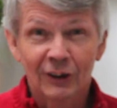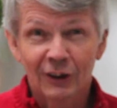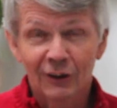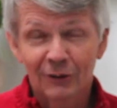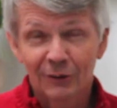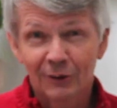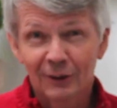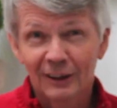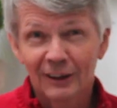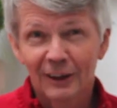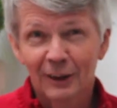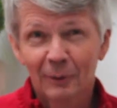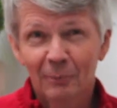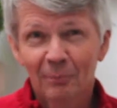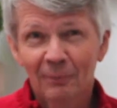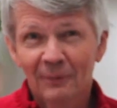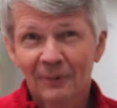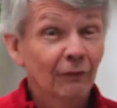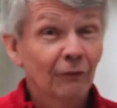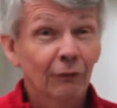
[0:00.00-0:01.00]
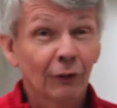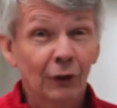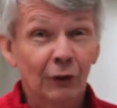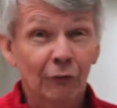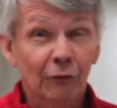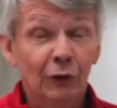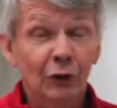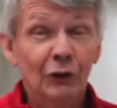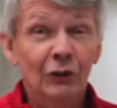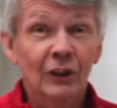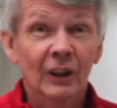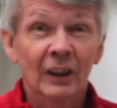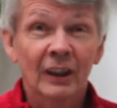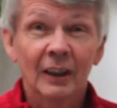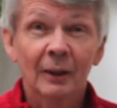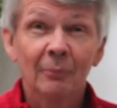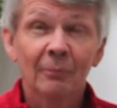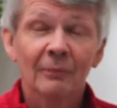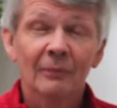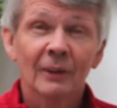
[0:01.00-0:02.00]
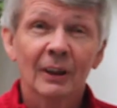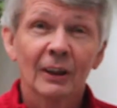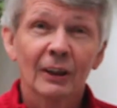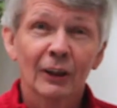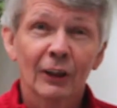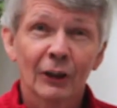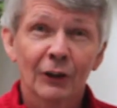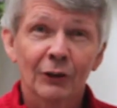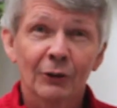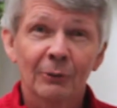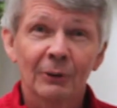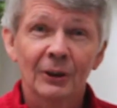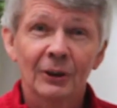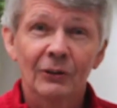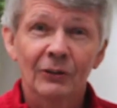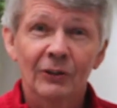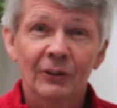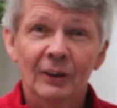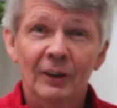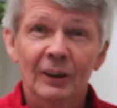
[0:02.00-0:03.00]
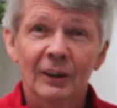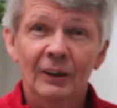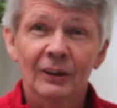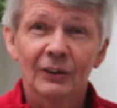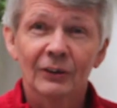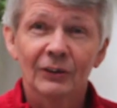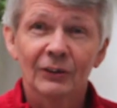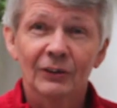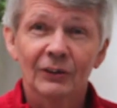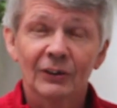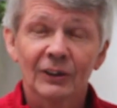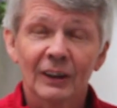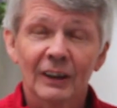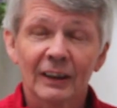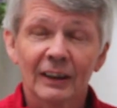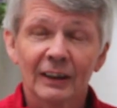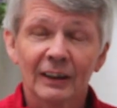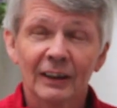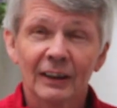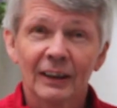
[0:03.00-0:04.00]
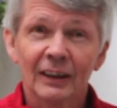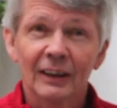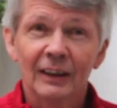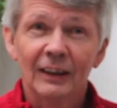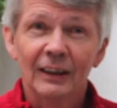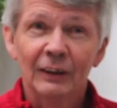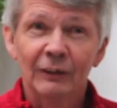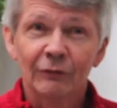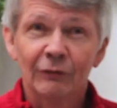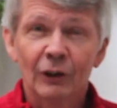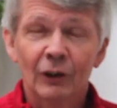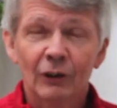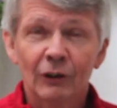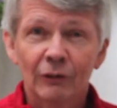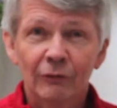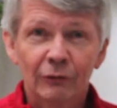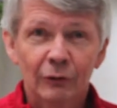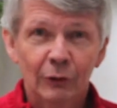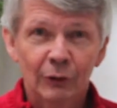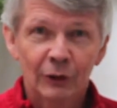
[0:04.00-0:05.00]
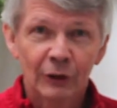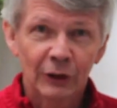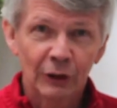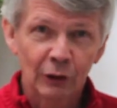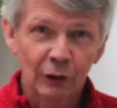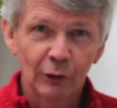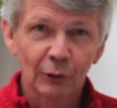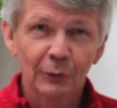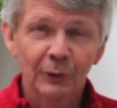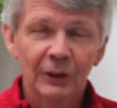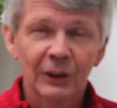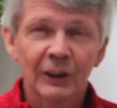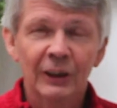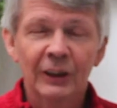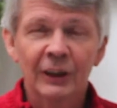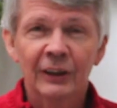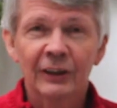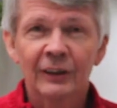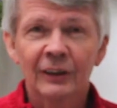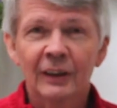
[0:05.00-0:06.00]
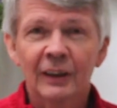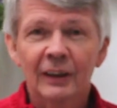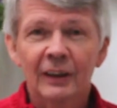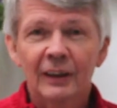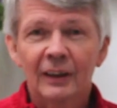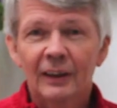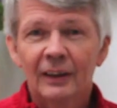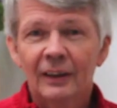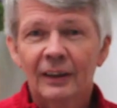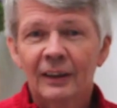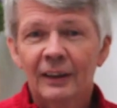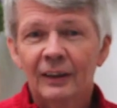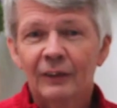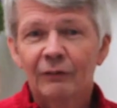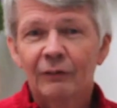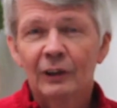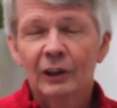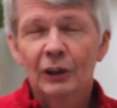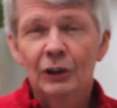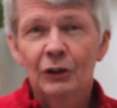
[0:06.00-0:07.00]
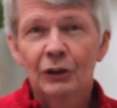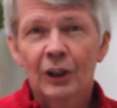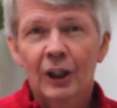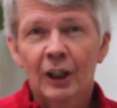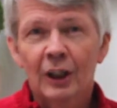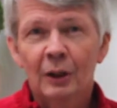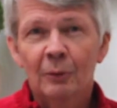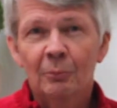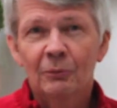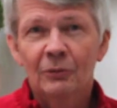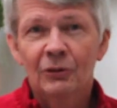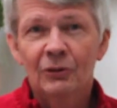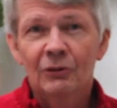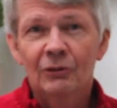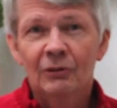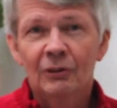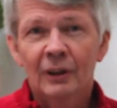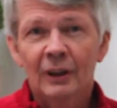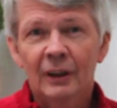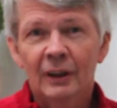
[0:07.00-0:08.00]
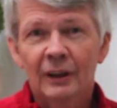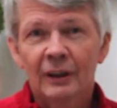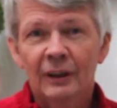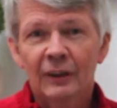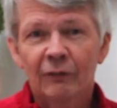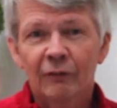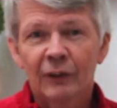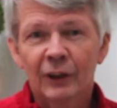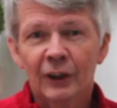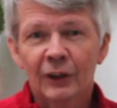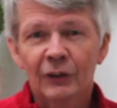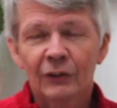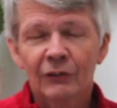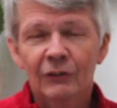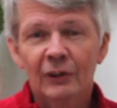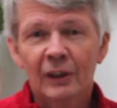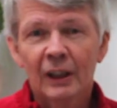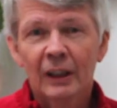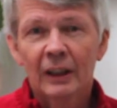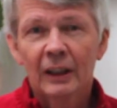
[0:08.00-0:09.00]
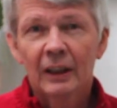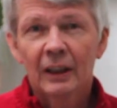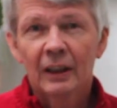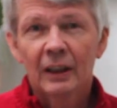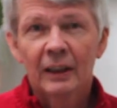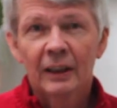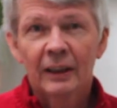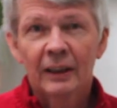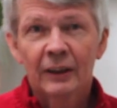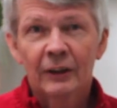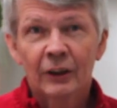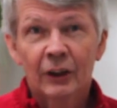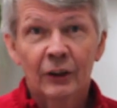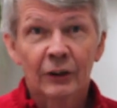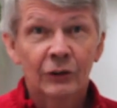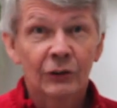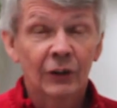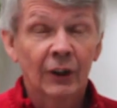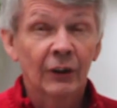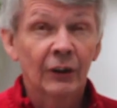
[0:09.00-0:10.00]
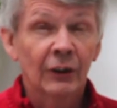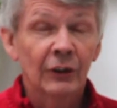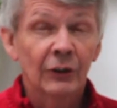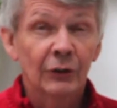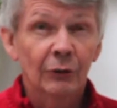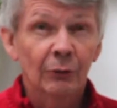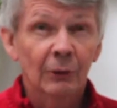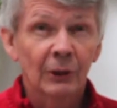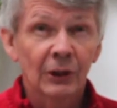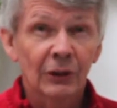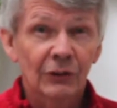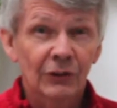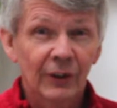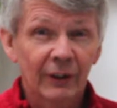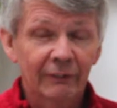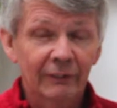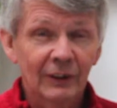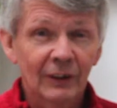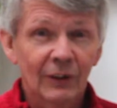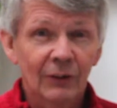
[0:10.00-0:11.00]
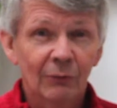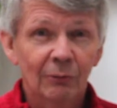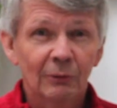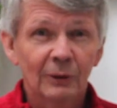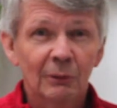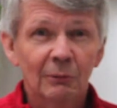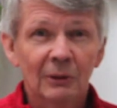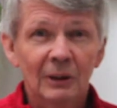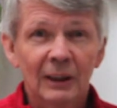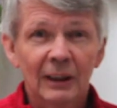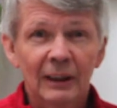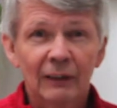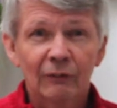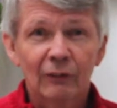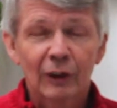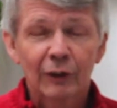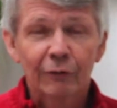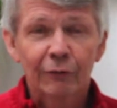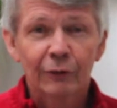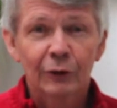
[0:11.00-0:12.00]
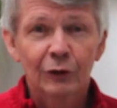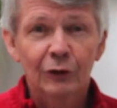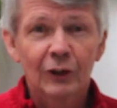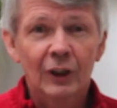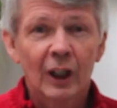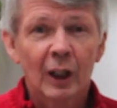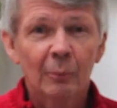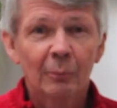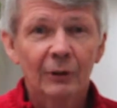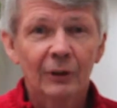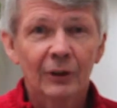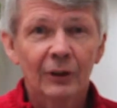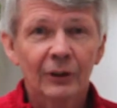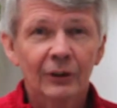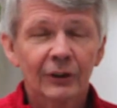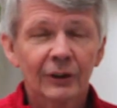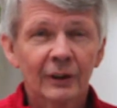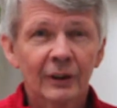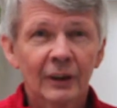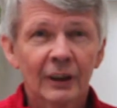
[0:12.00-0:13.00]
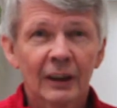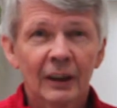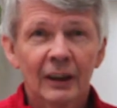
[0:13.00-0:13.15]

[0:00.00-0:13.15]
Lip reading: Archery Club. For the first time, archery is involved or included in the Village Games events. And on Sunday the 27th, we will have our first competition.